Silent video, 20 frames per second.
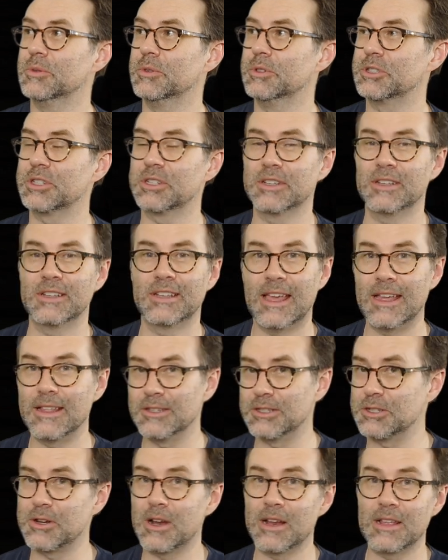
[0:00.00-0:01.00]
which
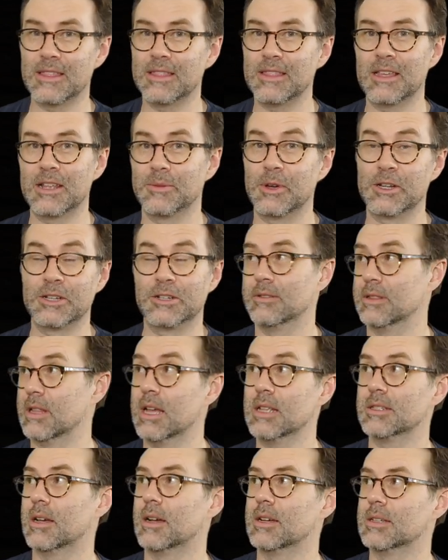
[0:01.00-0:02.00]
gains strength at the end of my turn.
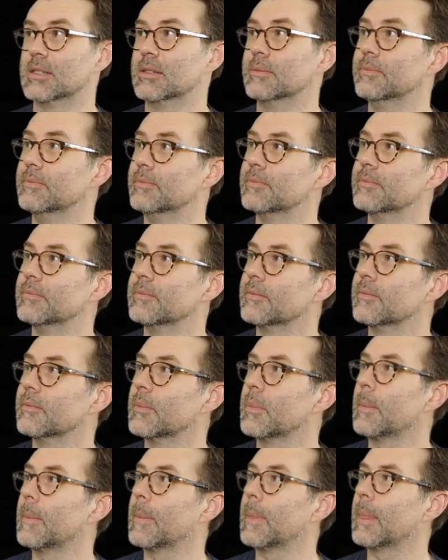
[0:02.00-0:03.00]
That's awesome.
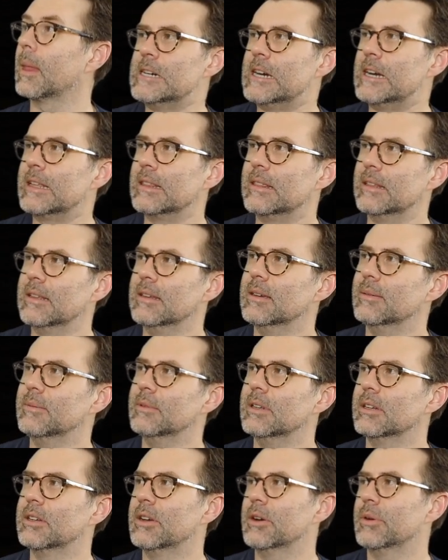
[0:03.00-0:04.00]
I think I'm
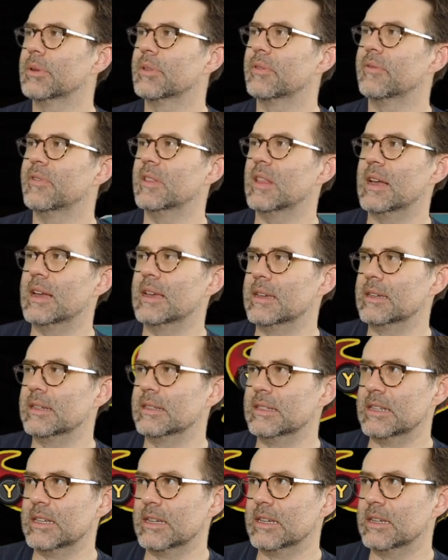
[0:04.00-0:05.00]
going to go with Flying
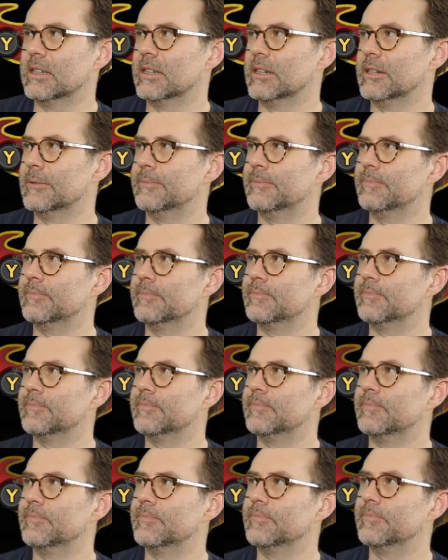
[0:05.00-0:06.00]
Knee.
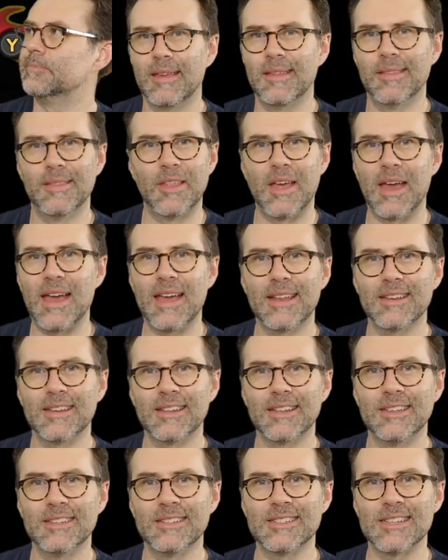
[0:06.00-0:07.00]
And that
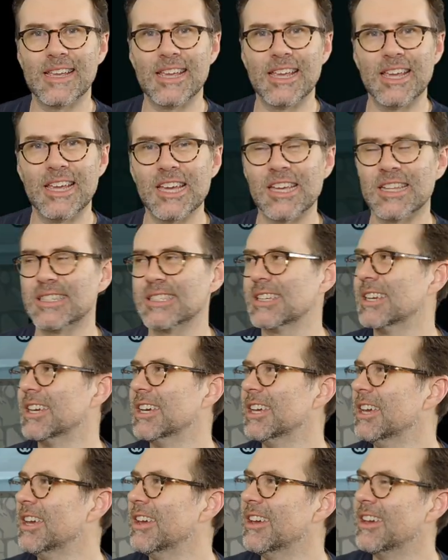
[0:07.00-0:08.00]
is it.
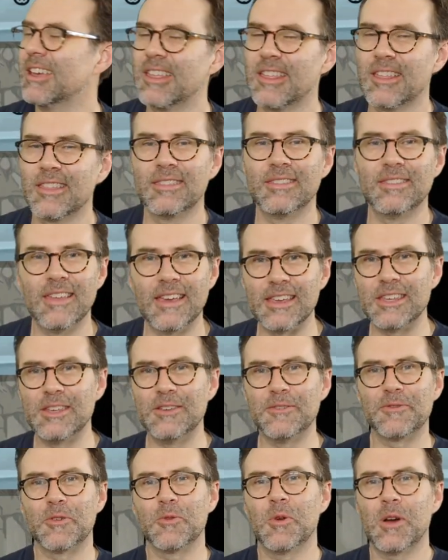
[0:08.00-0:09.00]
Thank
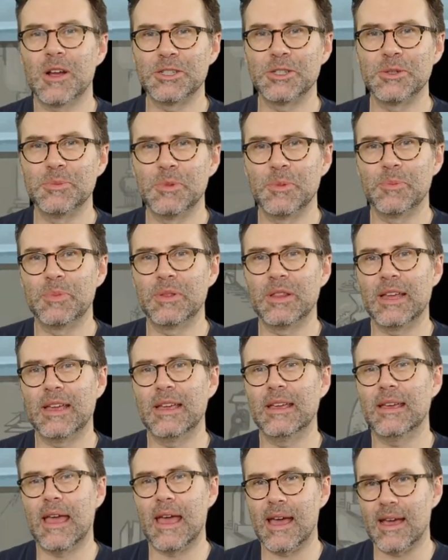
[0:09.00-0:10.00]
you for watching me
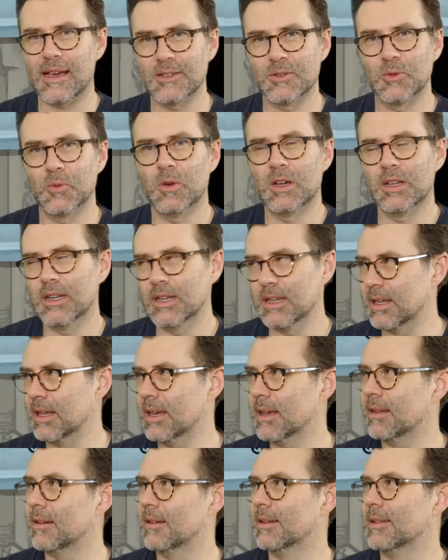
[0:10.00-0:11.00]
play Act 1
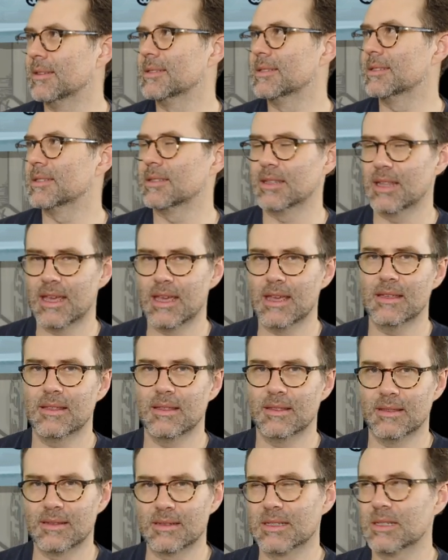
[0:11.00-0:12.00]
again on Slay
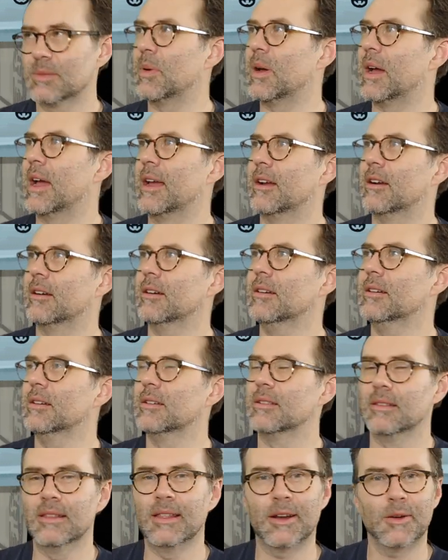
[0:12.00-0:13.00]
the Spire.
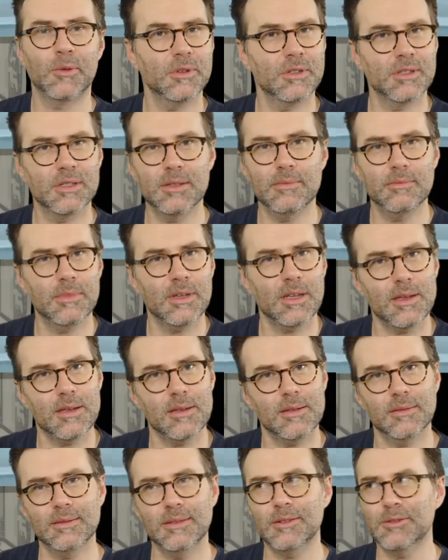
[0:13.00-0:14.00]
There were some
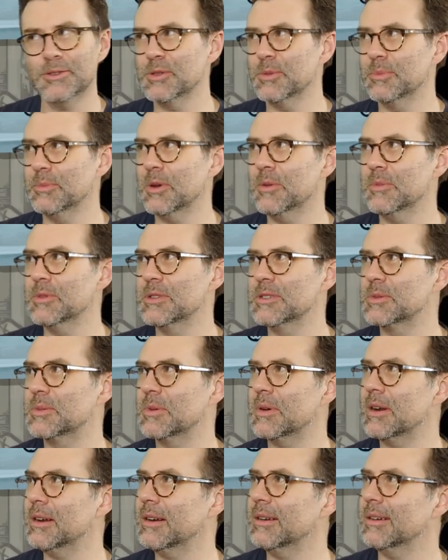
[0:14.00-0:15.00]
moments
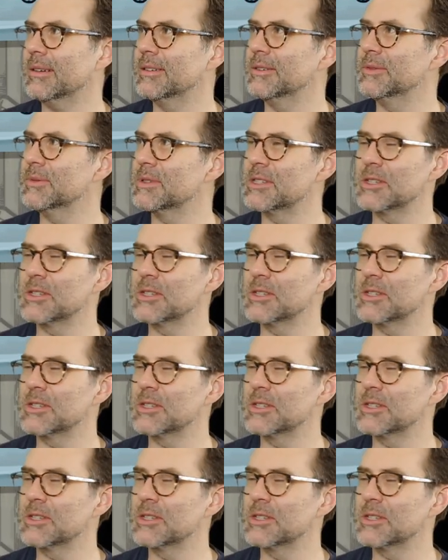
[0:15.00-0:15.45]
where it was